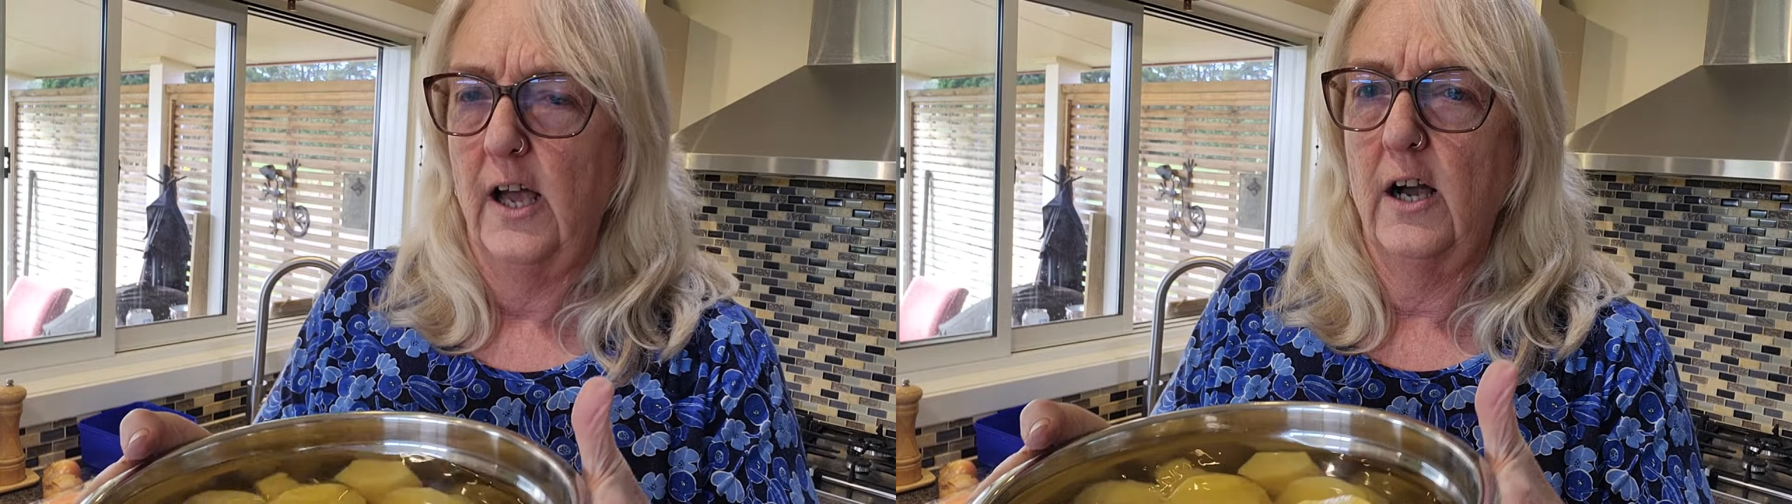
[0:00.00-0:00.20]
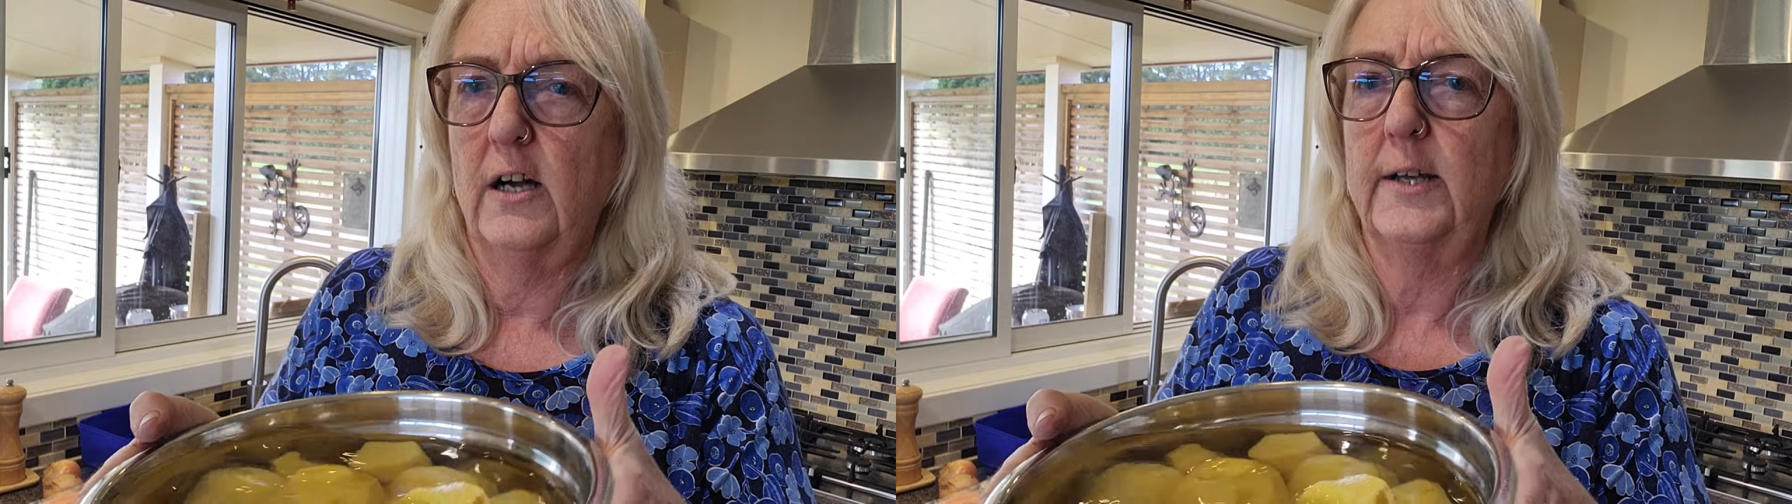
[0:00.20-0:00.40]

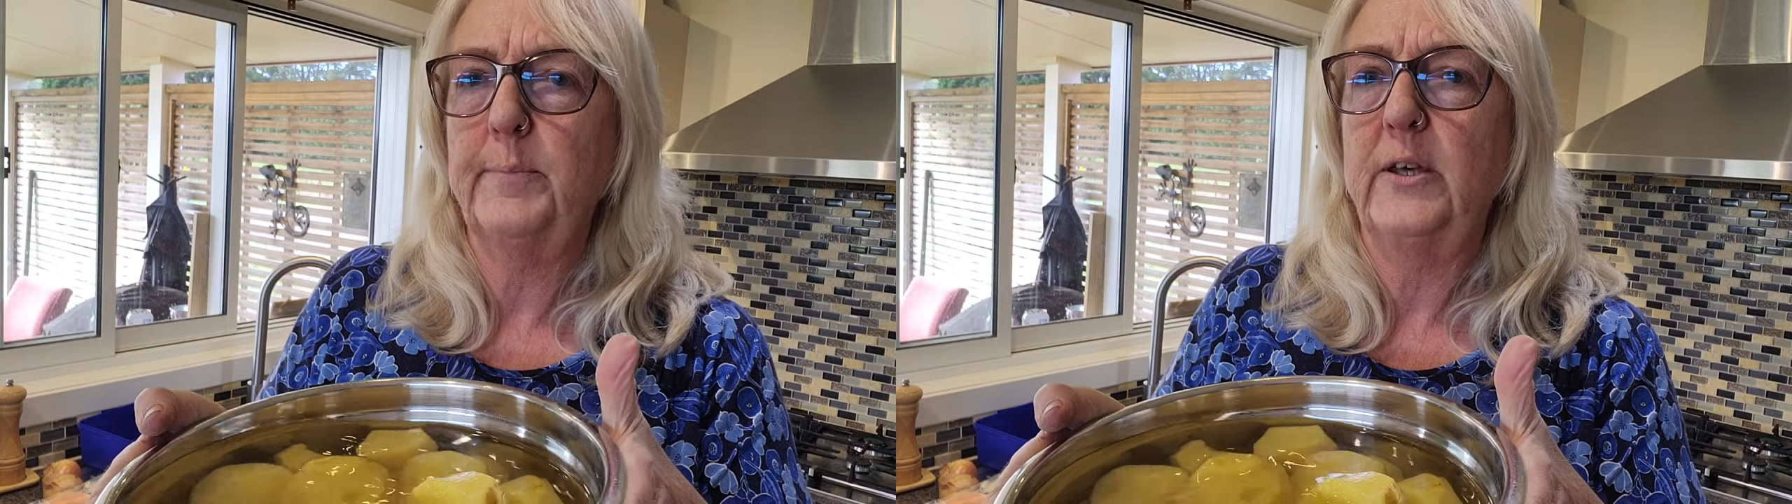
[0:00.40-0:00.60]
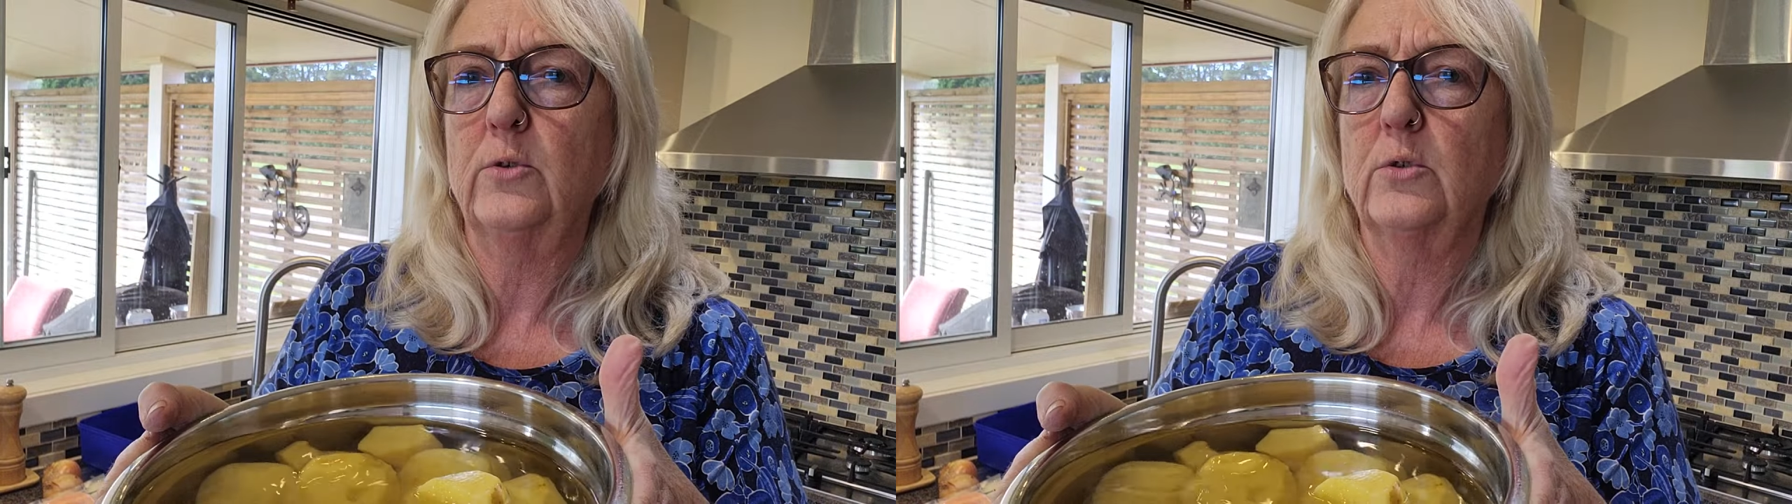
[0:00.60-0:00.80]
I
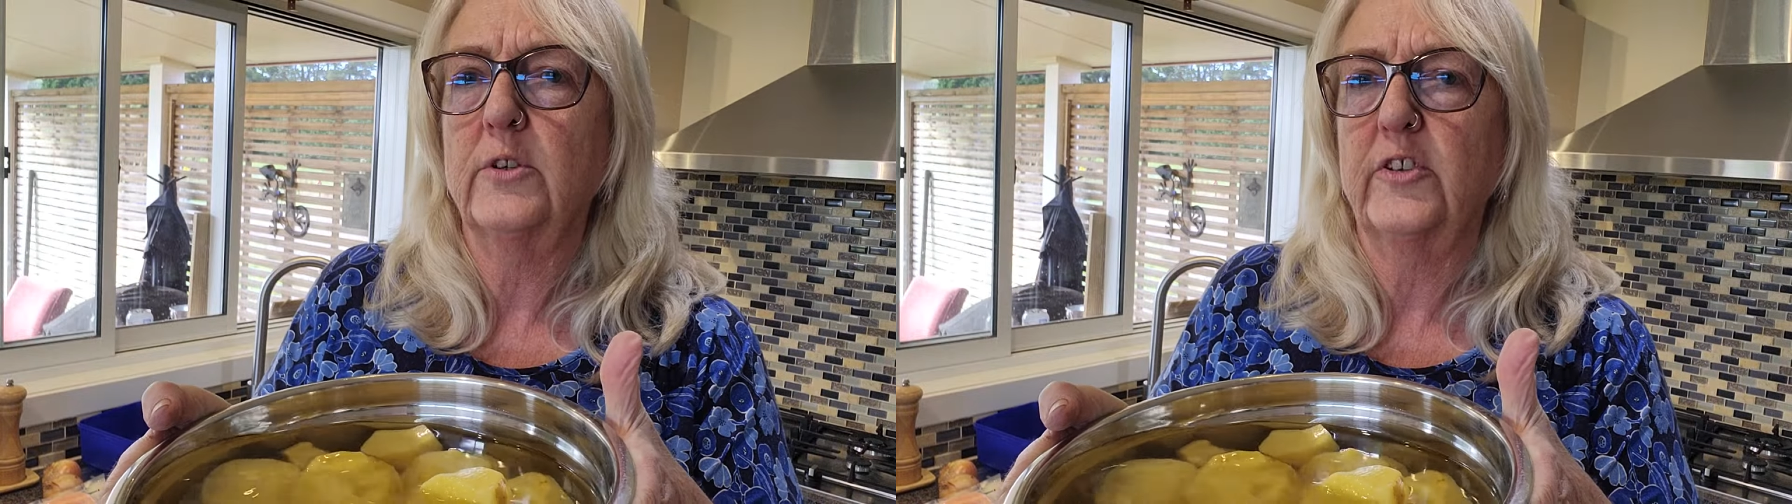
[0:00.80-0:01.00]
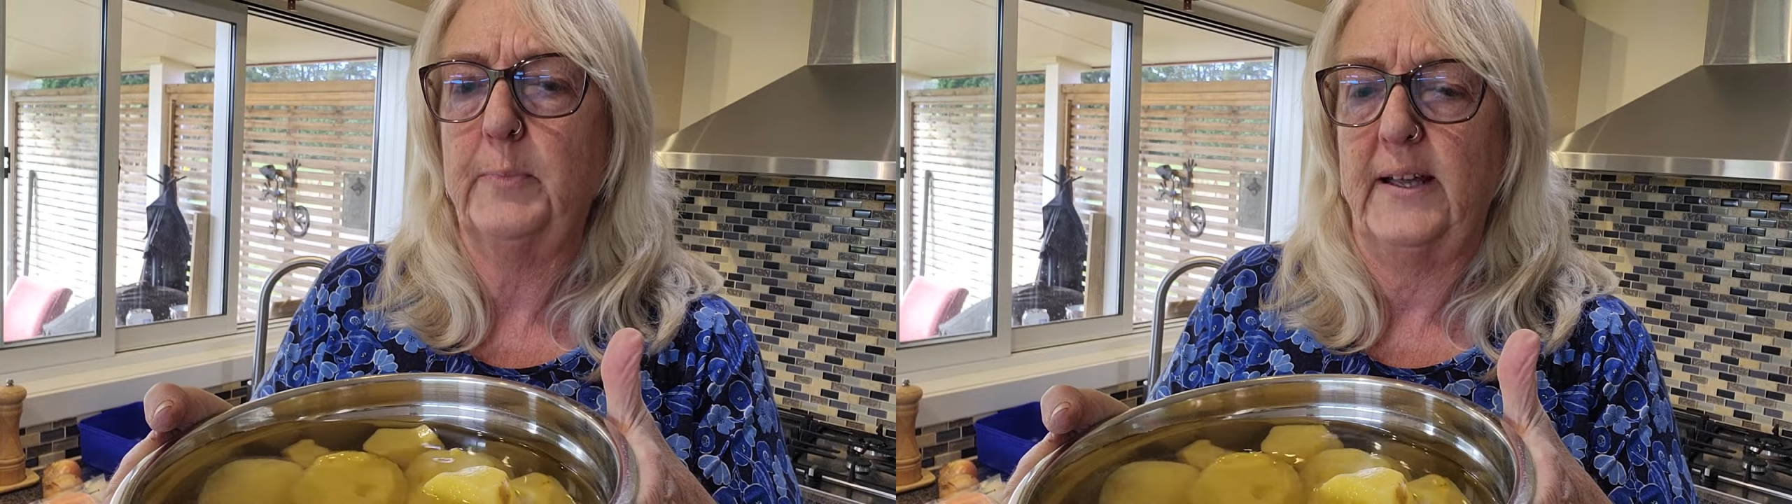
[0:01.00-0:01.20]
peeled all the
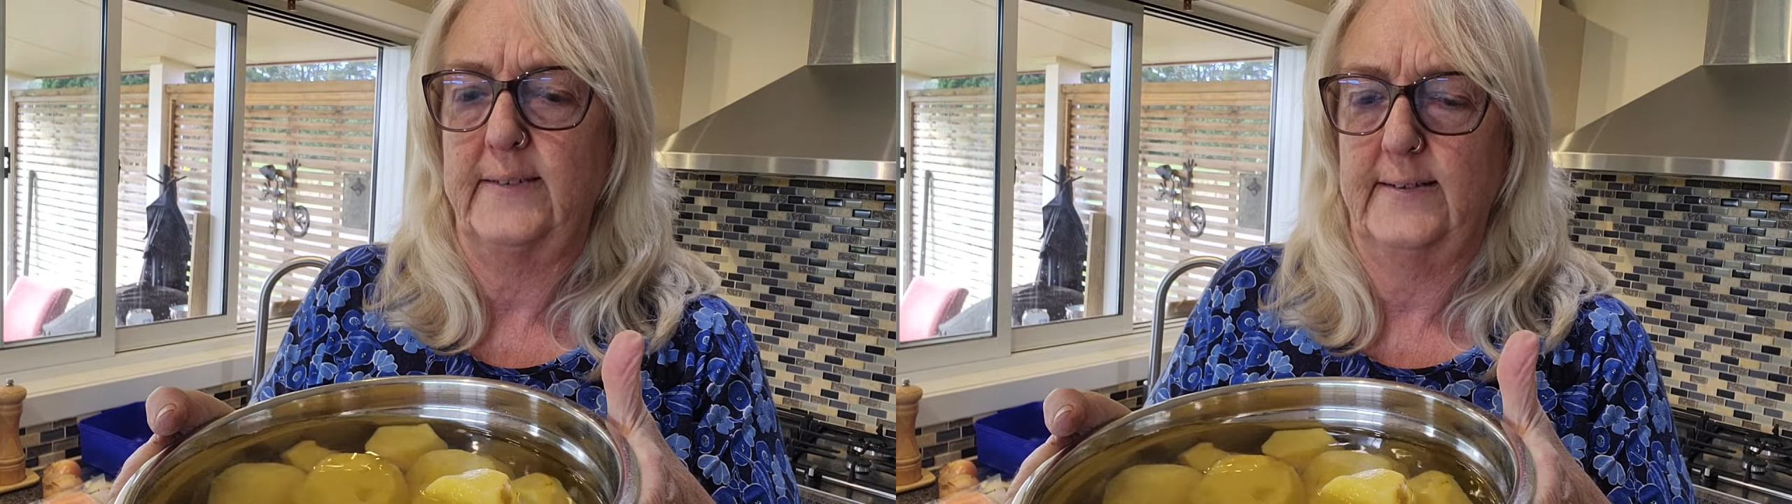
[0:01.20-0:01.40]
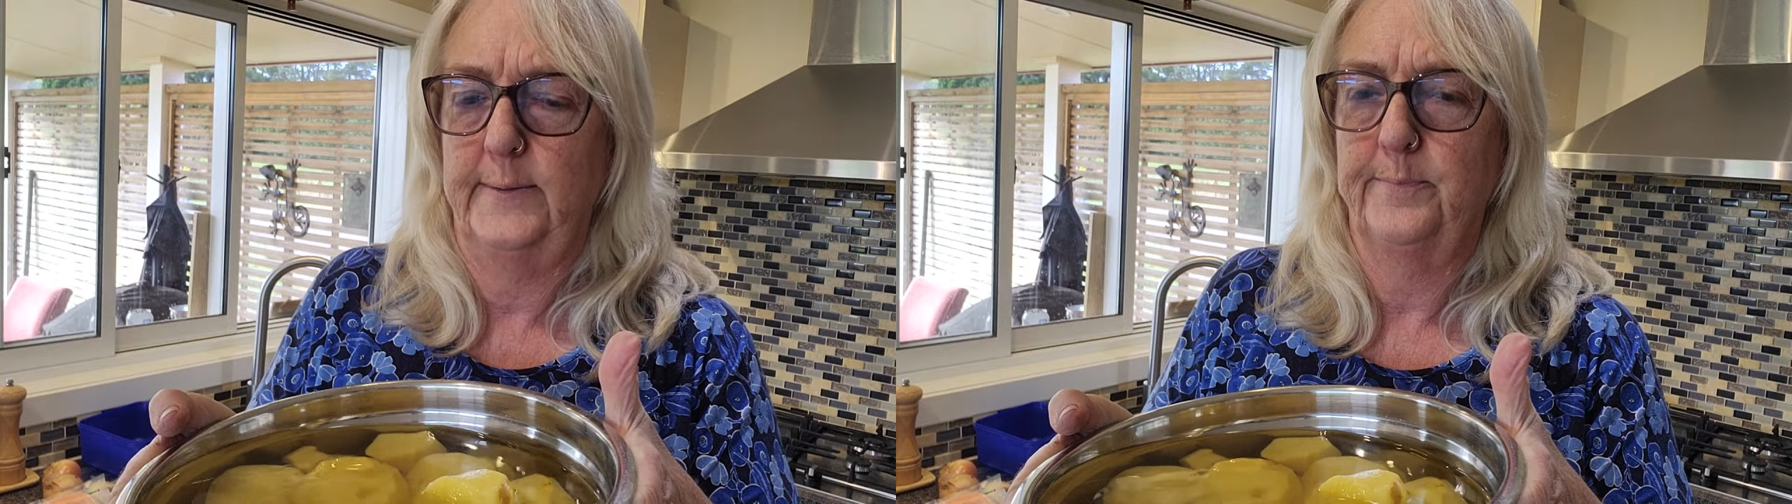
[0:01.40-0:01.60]

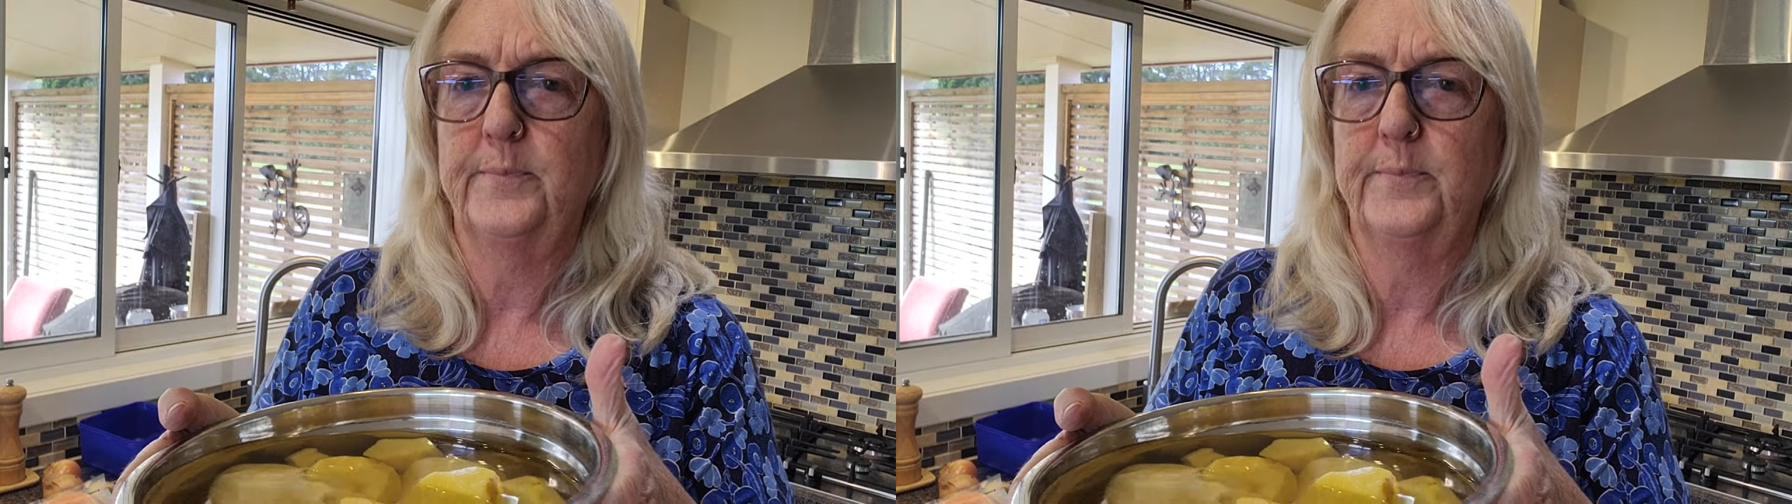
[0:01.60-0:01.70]
spuds